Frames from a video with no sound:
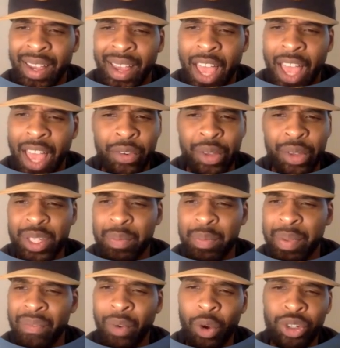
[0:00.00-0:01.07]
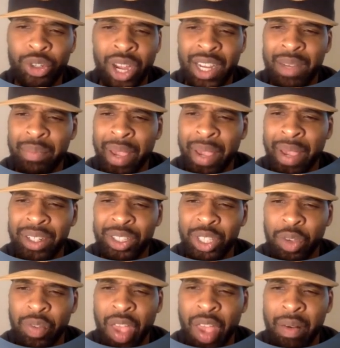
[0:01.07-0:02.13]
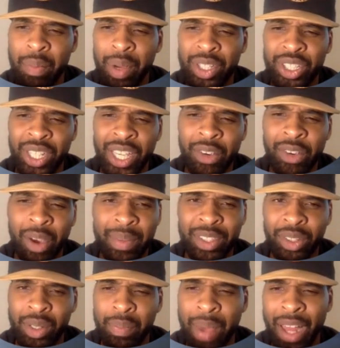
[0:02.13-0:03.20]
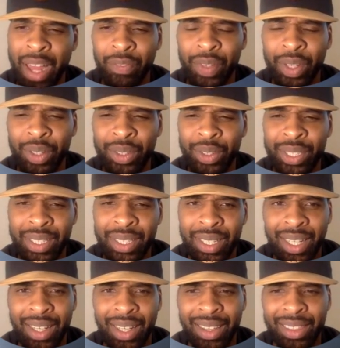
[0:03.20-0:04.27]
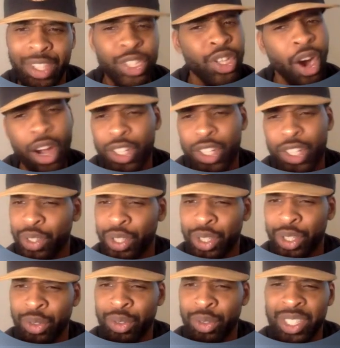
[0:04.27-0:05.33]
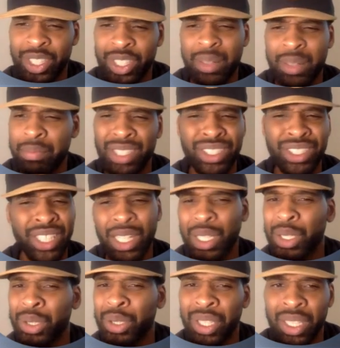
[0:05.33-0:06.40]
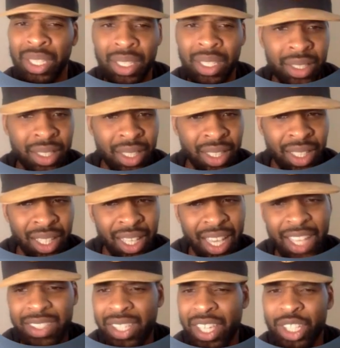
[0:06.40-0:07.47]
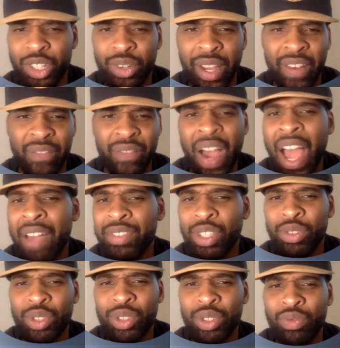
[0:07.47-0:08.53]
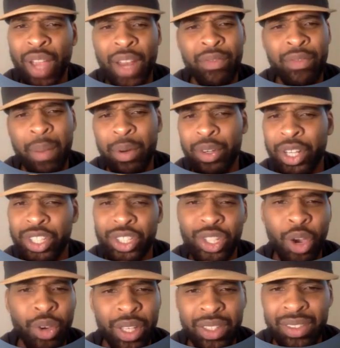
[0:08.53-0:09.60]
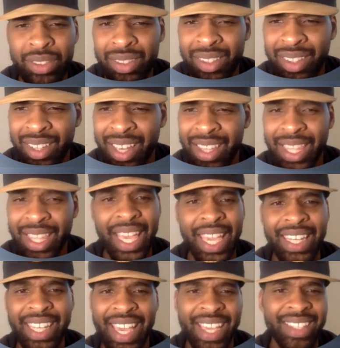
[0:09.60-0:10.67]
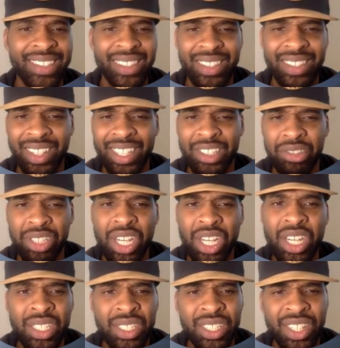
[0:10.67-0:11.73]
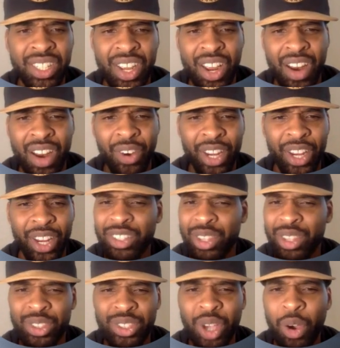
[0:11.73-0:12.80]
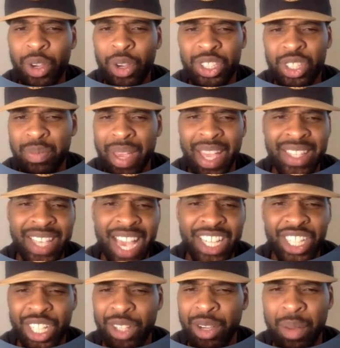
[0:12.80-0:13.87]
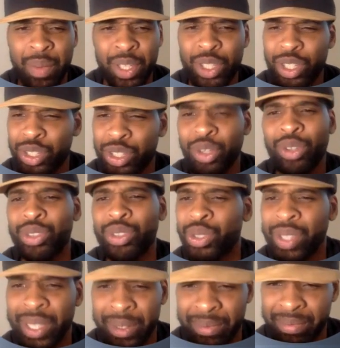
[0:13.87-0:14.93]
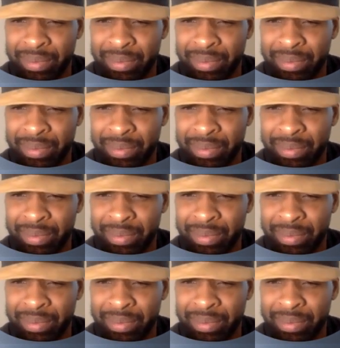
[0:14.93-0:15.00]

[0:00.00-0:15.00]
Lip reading: Evereth could be a Voltron commander, so if you have a bunch of equipments on the battlefield, this card is for you. This is a must include. It says create 5 2/2 red rebel creature tokens. They gain haste until end of turn. For each of these tokens, you may attach an equipment you control to it.